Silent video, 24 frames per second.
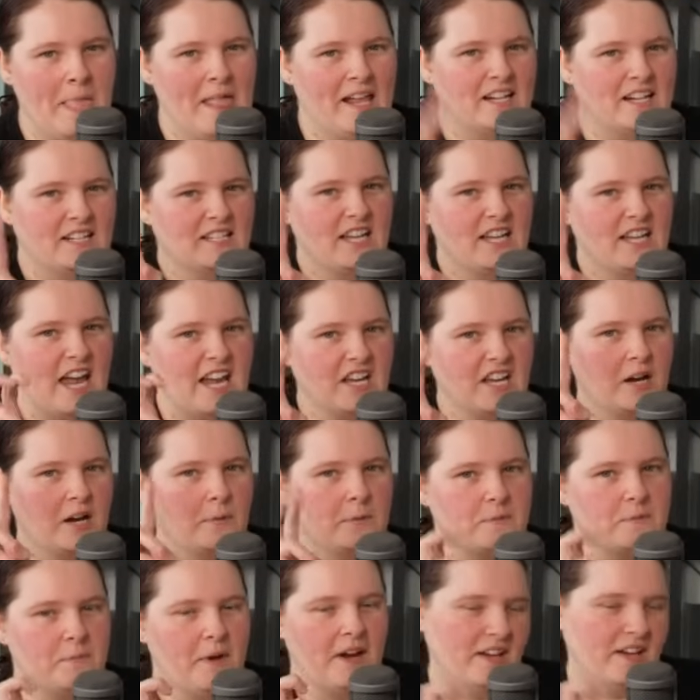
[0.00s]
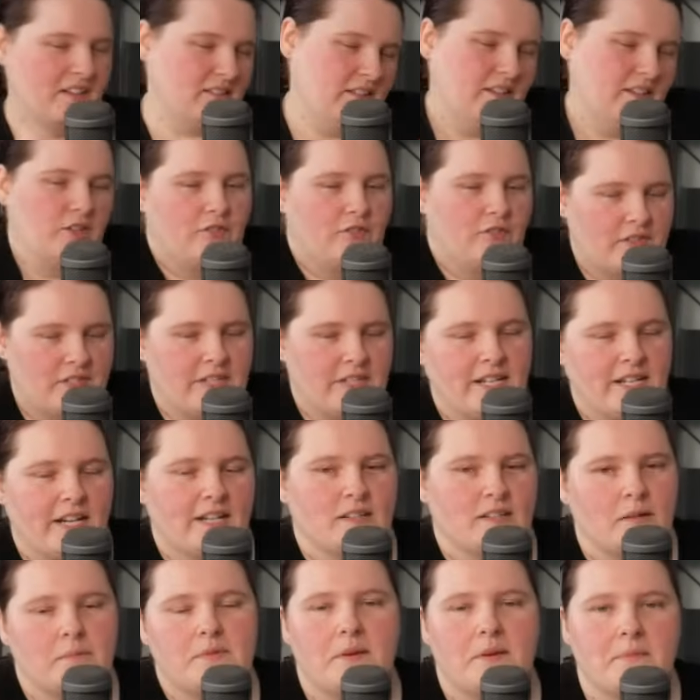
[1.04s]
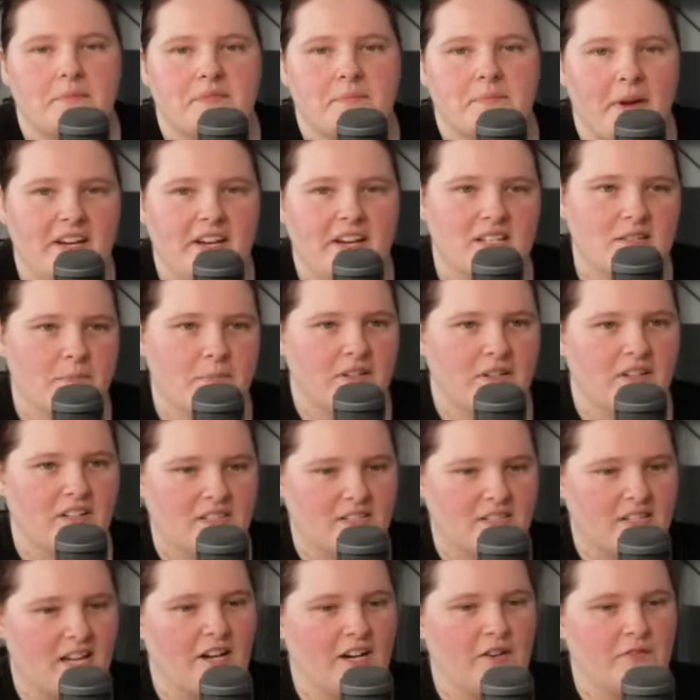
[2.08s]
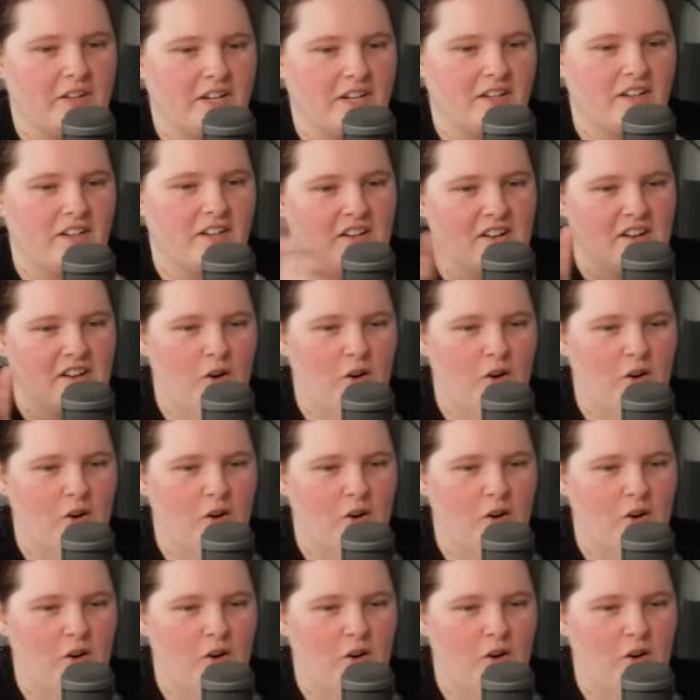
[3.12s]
take up space. Like, it obviously takes up some space, but it's kind of like